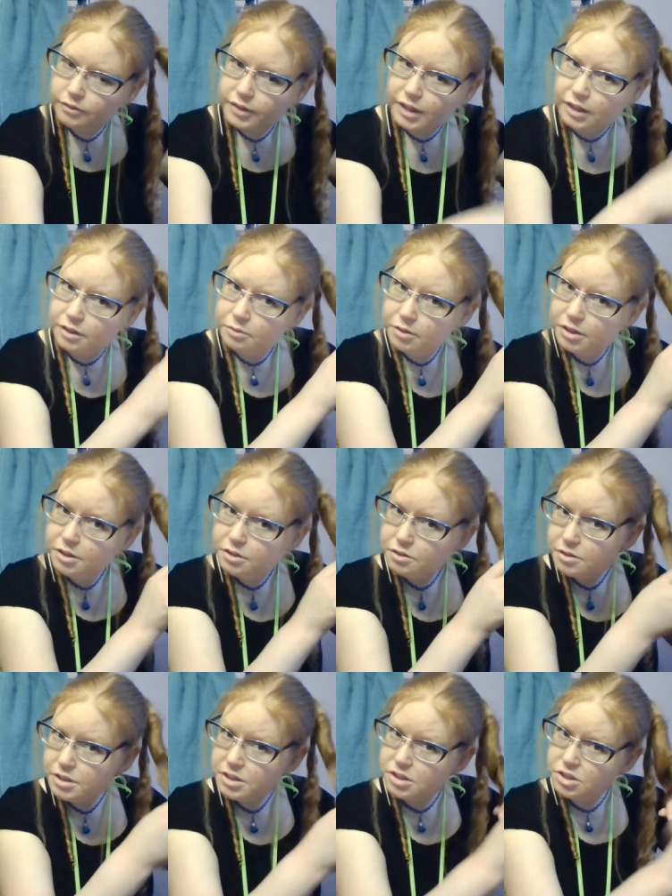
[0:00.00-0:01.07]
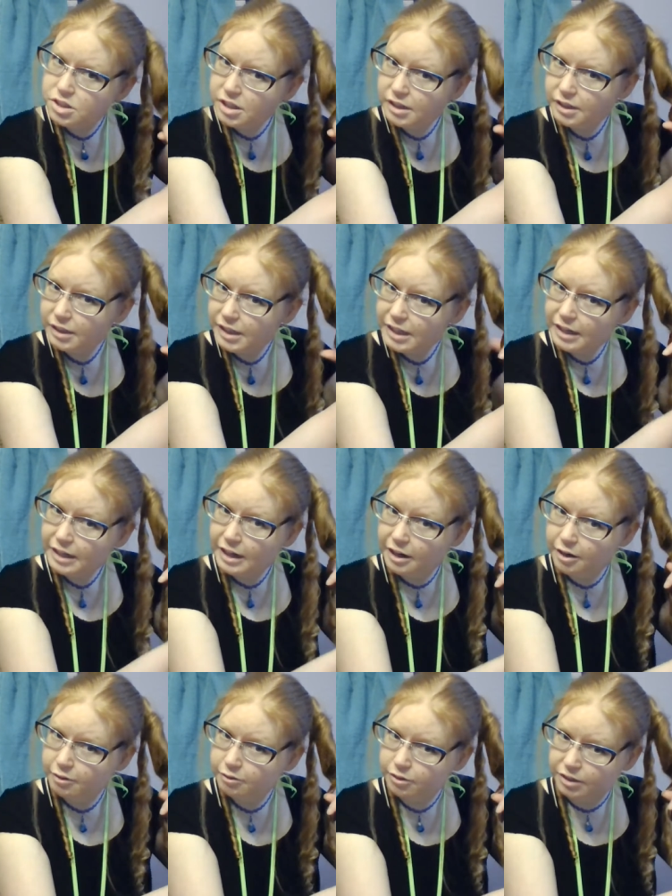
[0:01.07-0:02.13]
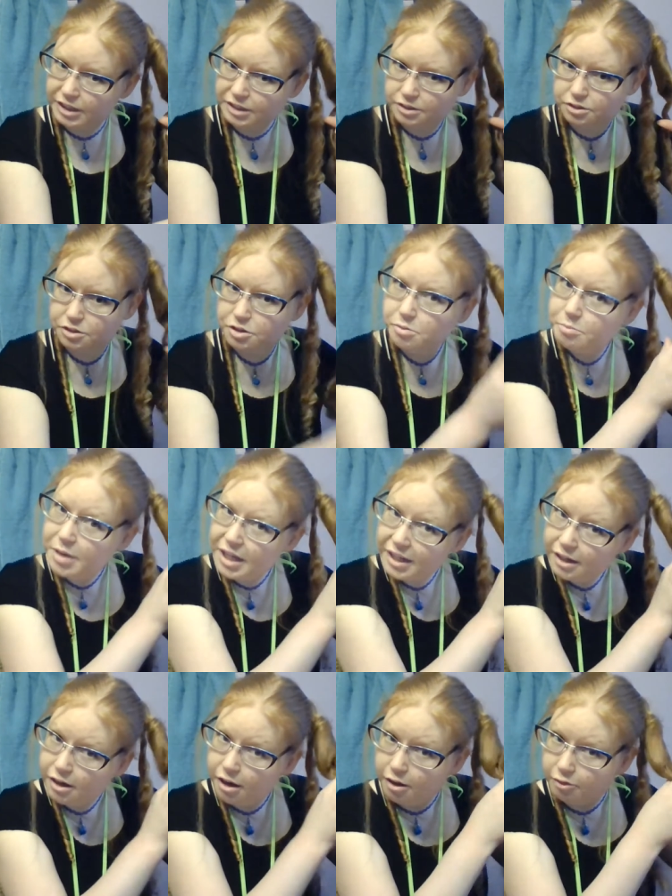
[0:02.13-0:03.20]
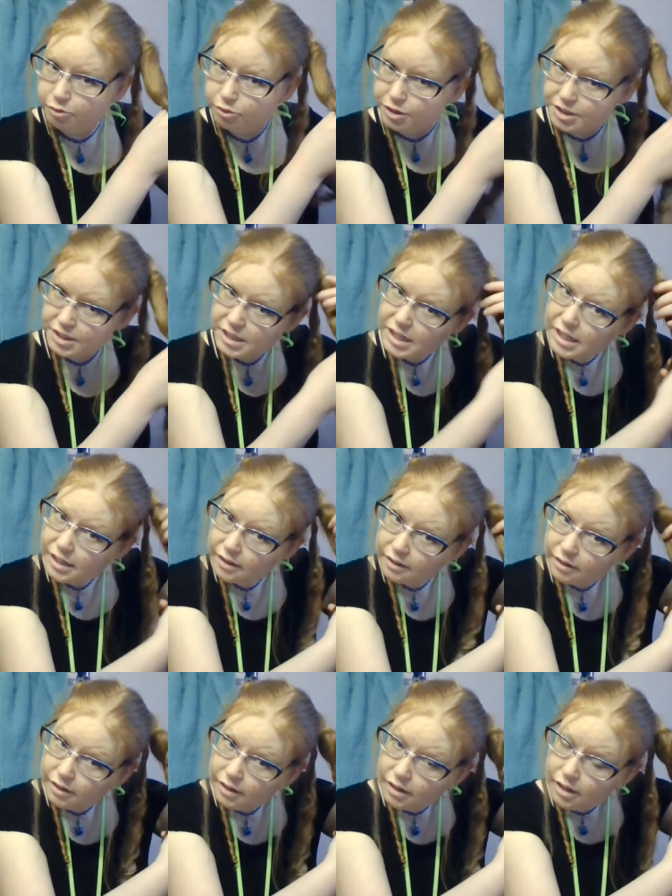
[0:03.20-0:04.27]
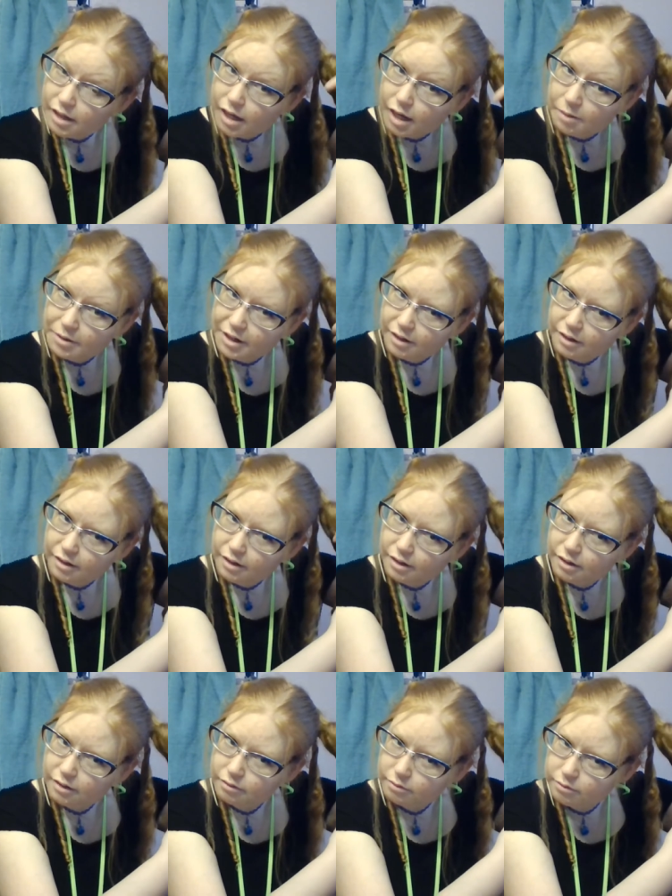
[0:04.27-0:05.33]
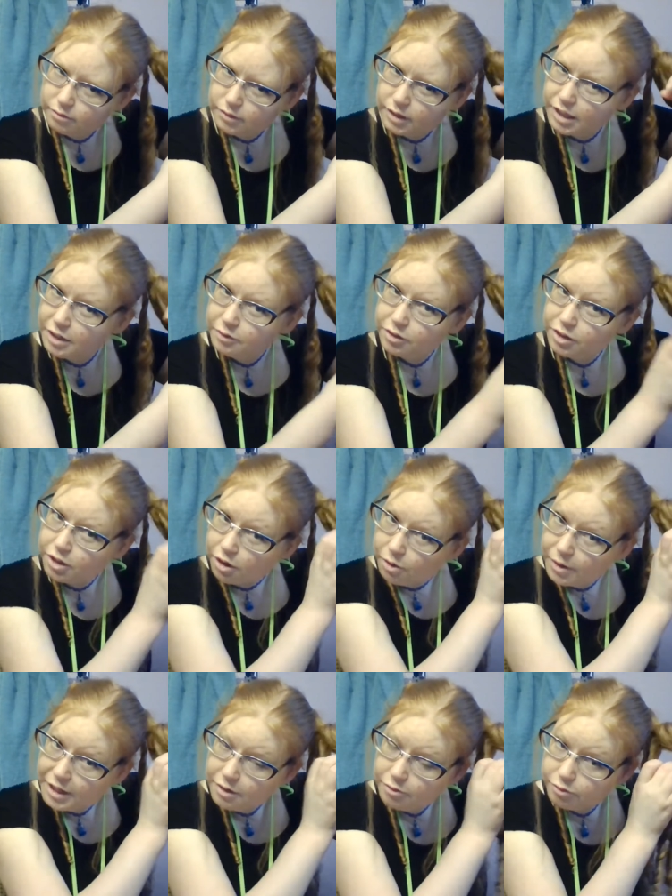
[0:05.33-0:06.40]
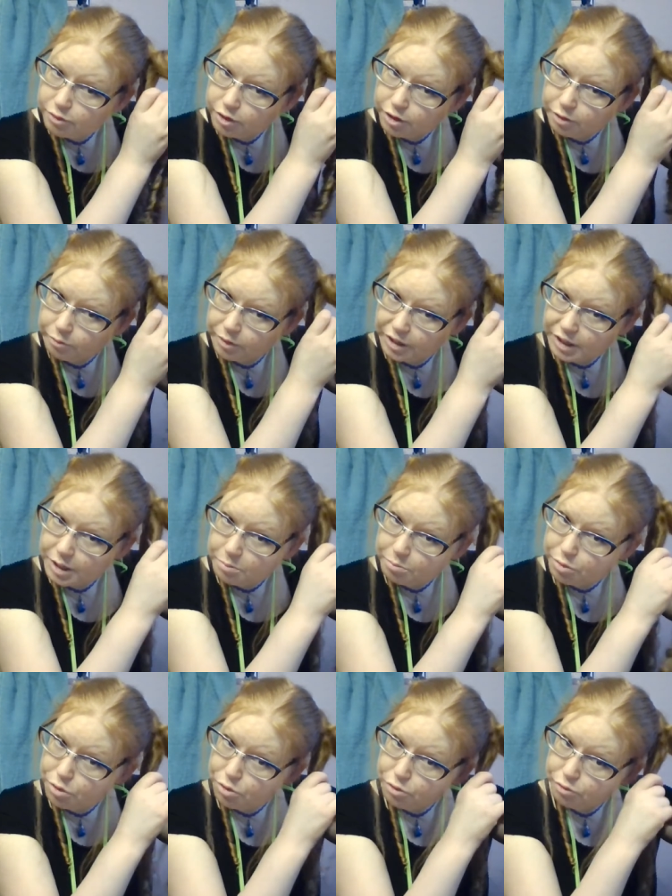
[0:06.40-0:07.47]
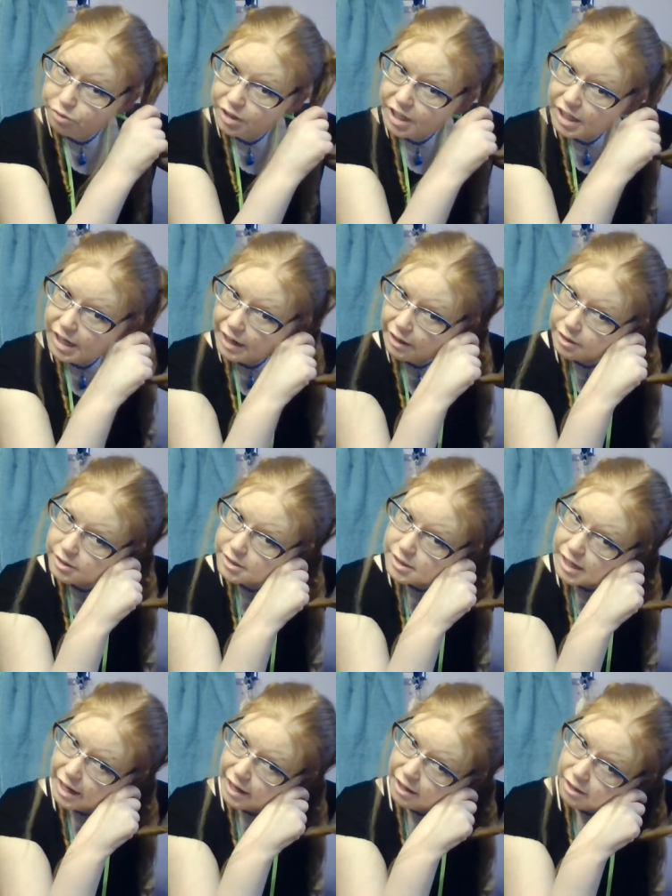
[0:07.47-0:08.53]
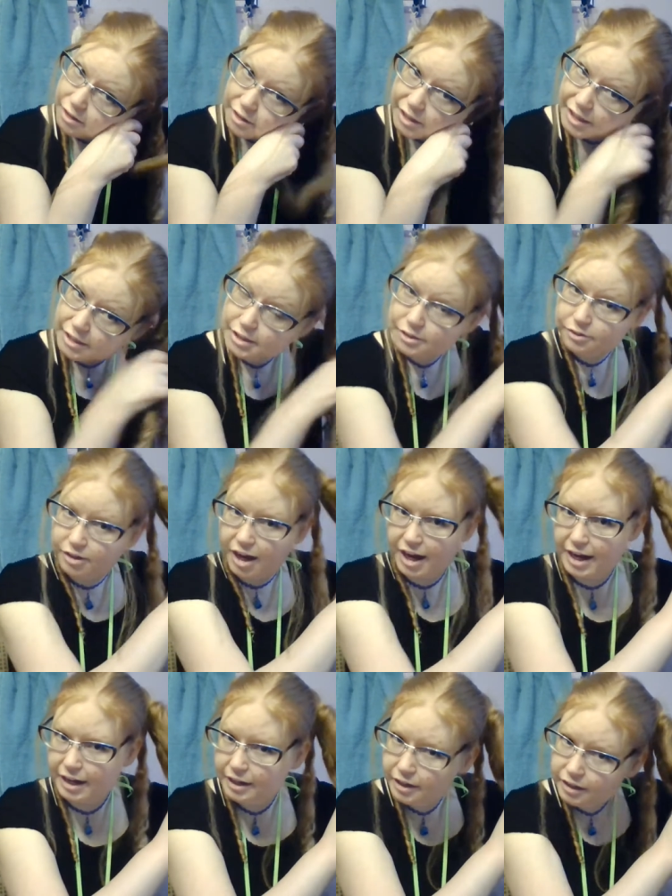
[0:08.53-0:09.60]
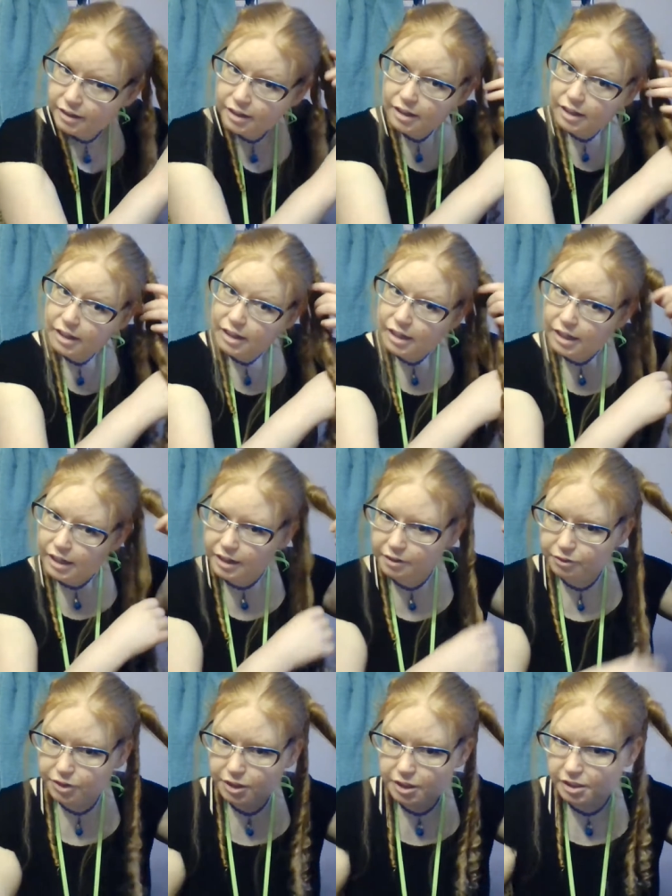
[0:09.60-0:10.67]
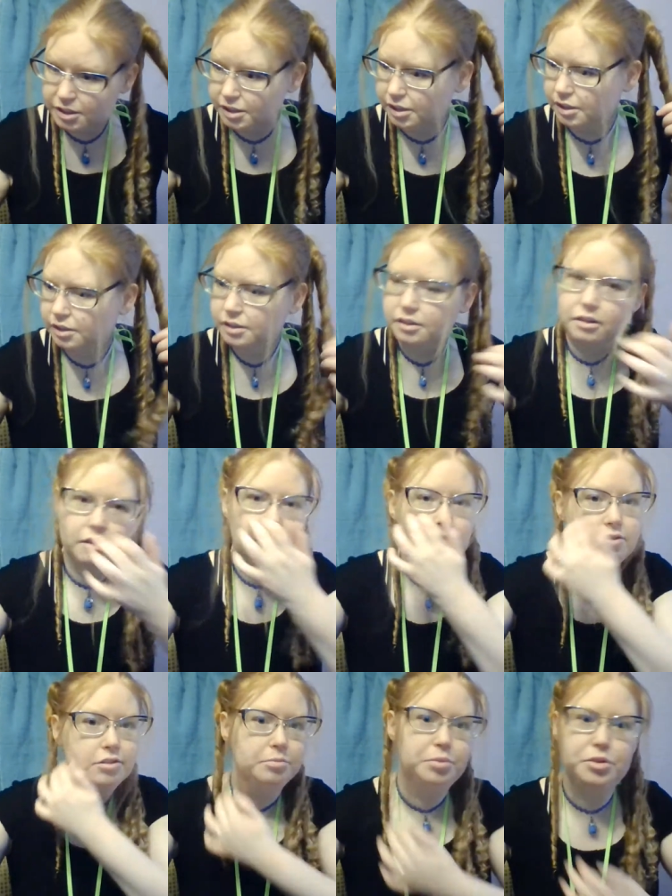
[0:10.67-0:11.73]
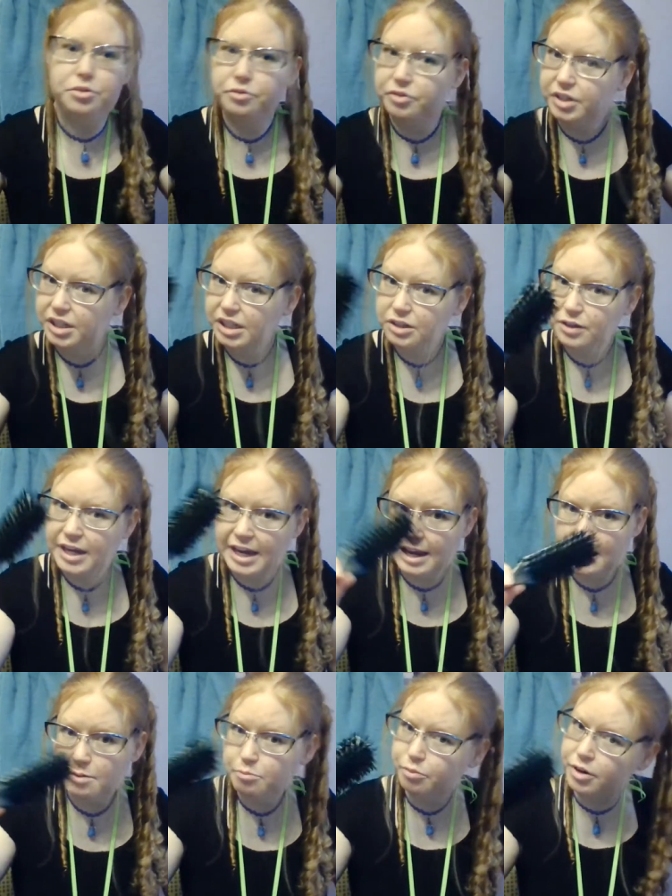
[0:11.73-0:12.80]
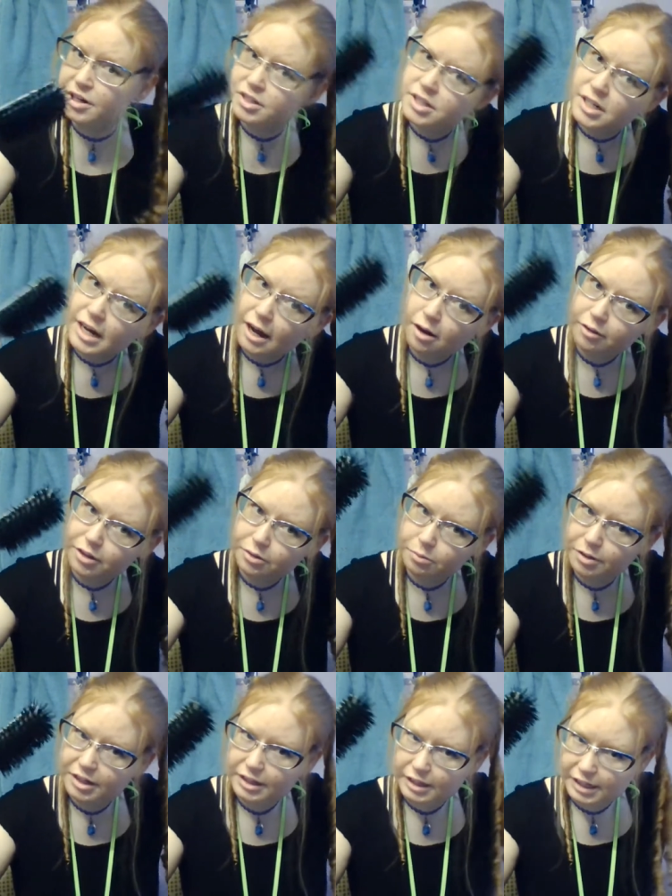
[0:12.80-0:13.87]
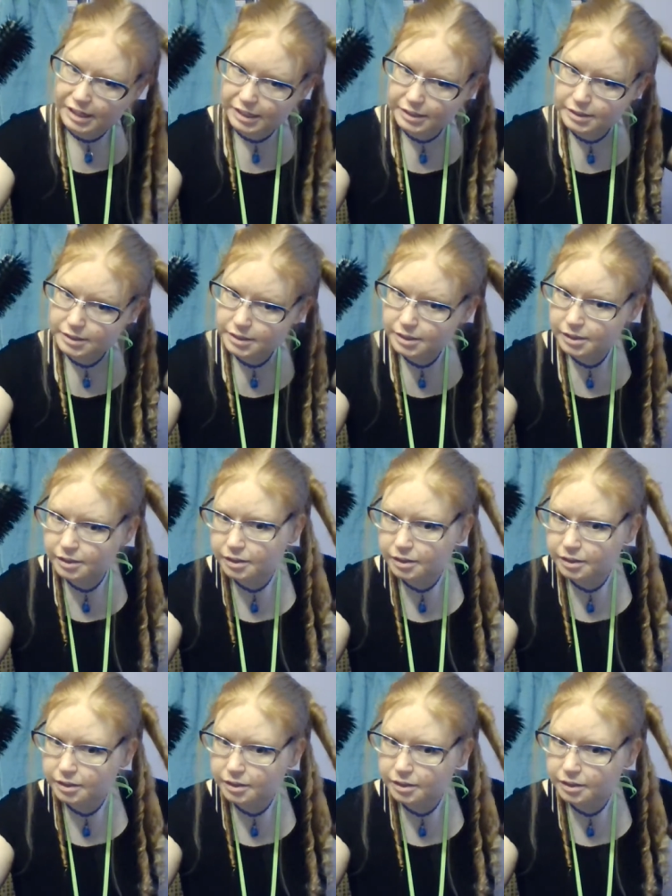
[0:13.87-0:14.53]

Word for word: And you want to do this gently and carefully so you don't make it all frizzy. I mean, if you're going for a really poofy hairstyle, that's fine. And if you're gonna go for poofy, you can brush it out with one of these